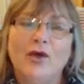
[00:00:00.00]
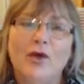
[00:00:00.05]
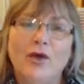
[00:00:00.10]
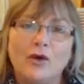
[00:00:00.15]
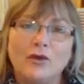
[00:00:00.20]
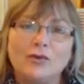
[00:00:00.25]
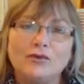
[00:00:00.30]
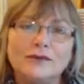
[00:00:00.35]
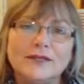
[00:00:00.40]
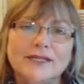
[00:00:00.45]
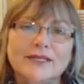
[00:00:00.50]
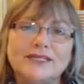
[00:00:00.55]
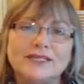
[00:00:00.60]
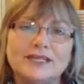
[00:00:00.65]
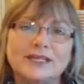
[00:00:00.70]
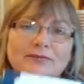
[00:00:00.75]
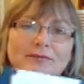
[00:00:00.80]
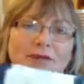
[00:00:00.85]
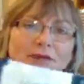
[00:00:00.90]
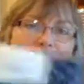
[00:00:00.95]
Only
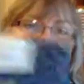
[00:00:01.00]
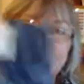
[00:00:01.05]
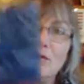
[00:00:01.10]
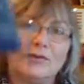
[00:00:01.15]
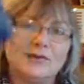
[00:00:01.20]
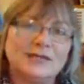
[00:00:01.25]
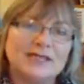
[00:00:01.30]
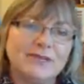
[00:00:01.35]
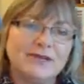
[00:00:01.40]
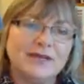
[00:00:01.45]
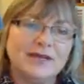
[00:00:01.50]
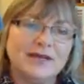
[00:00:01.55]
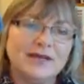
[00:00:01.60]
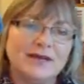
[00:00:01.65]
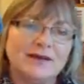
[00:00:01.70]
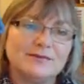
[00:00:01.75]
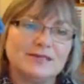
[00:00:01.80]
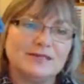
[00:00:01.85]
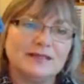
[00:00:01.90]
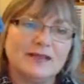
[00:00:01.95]
to the people, when somebody
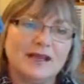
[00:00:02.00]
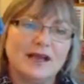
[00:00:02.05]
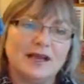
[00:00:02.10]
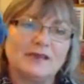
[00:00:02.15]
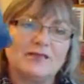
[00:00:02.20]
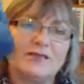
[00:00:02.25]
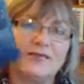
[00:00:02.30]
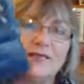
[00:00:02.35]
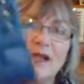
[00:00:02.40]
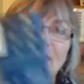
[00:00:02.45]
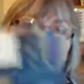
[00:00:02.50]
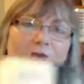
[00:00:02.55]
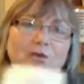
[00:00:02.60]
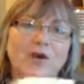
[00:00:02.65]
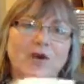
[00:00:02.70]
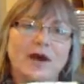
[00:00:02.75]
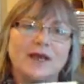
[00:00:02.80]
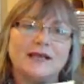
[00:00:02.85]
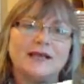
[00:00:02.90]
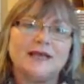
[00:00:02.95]
comes along, if they
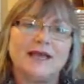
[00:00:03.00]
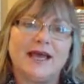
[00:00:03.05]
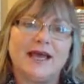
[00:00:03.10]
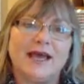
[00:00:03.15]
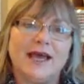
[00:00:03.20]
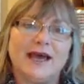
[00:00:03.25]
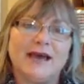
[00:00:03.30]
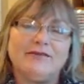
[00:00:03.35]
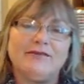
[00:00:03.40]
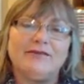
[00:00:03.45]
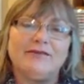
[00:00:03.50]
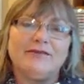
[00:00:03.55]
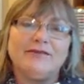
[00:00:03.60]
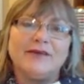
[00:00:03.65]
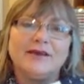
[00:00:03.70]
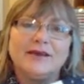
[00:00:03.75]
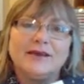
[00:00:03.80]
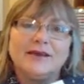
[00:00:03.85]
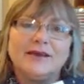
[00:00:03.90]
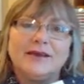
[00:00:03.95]
want to have
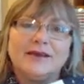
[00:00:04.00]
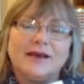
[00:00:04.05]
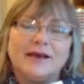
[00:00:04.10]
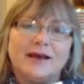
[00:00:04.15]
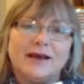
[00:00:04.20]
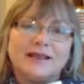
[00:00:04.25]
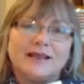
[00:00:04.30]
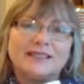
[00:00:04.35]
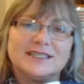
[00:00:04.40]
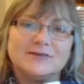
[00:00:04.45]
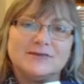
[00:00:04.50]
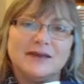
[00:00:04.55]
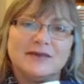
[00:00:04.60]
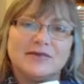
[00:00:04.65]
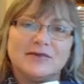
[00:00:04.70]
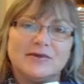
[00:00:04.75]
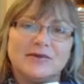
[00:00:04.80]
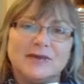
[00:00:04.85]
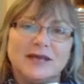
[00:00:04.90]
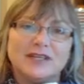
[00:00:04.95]
some
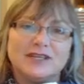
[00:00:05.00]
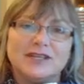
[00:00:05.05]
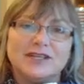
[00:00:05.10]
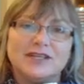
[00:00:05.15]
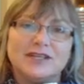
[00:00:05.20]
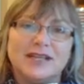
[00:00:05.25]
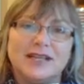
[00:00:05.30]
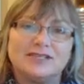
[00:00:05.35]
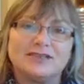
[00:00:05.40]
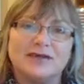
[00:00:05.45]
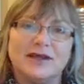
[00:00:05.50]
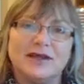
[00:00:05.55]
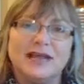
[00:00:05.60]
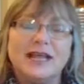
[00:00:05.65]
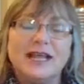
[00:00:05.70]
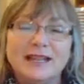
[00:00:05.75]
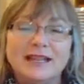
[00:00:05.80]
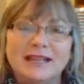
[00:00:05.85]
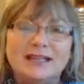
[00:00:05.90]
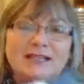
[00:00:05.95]
information, that's
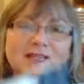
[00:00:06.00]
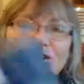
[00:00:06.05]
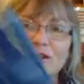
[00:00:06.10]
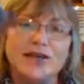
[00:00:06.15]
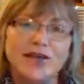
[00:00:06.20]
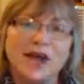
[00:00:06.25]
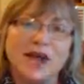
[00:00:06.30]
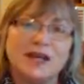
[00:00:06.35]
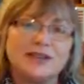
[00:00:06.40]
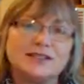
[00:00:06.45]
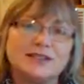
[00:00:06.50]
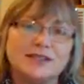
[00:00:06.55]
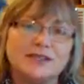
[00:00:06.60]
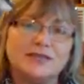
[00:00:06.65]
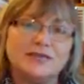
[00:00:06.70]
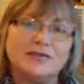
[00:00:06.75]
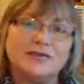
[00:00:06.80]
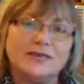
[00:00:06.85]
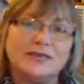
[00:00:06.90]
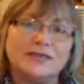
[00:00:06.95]
great. These are
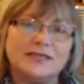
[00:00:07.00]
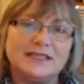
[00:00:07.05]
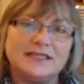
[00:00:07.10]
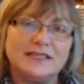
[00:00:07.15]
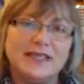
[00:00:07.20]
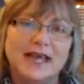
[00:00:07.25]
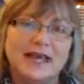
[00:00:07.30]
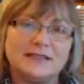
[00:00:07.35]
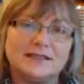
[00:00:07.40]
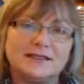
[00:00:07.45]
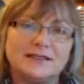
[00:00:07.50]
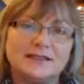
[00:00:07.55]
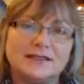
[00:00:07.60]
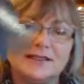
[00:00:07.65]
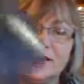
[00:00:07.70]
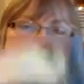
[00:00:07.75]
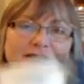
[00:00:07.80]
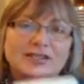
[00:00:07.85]
costing you 50 cents.